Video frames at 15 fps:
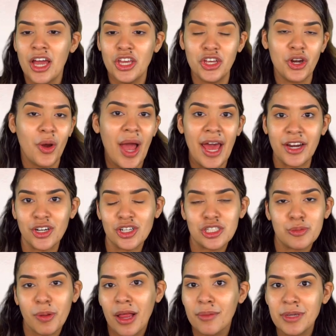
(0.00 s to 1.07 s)
you know,
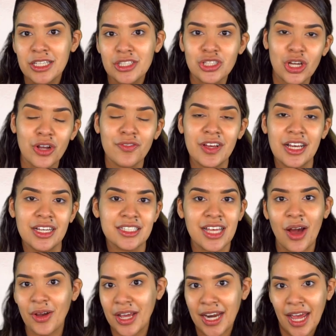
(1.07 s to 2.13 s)
Edgar's Plumbing Service,
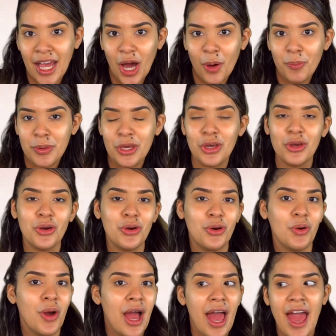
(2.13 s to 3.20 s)
how can I help
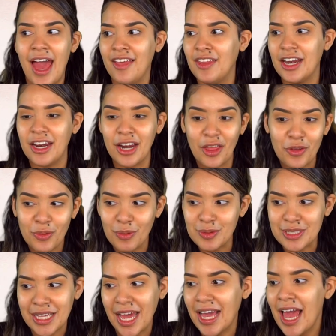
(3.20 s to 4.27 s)
you? And then another one
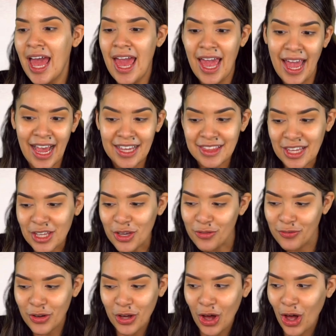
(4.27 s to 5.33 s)
was like, hey, thank you
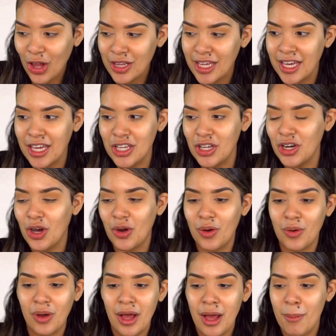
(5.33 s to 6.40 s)
for calling, you
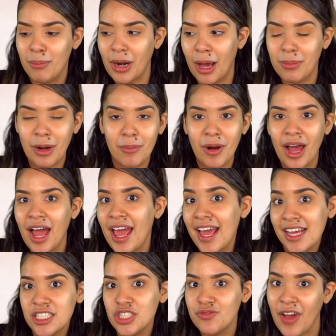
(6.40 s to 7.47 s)
know, blah, blah, blah,
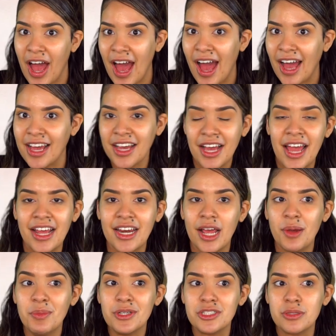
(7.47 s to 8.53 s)
HVAC. And
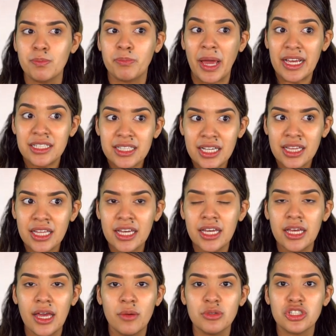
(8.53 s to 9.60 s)
it was
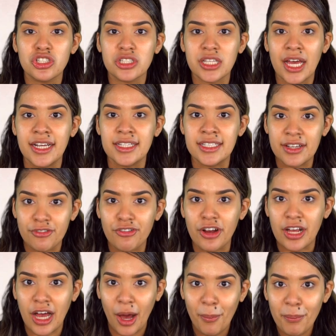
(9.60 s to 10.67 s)
basically, it was just like
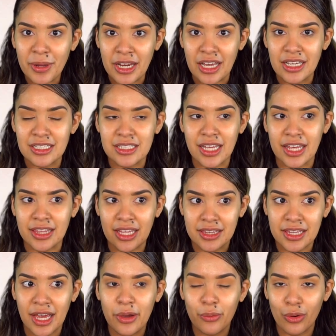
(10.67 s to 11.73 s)
different companies like
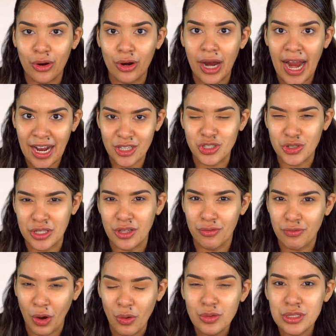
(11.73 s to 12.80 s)
that they were answering
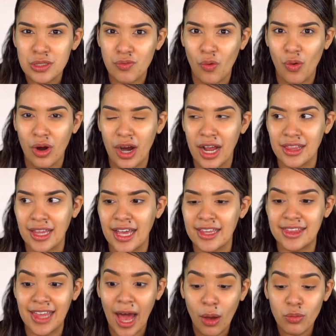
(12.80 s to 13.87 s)
the phones for. And
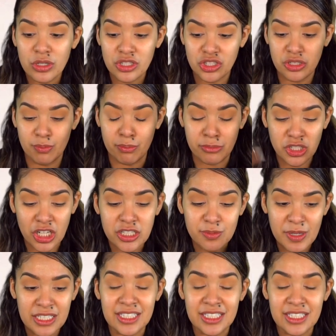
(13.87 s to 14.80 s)
like, that was just me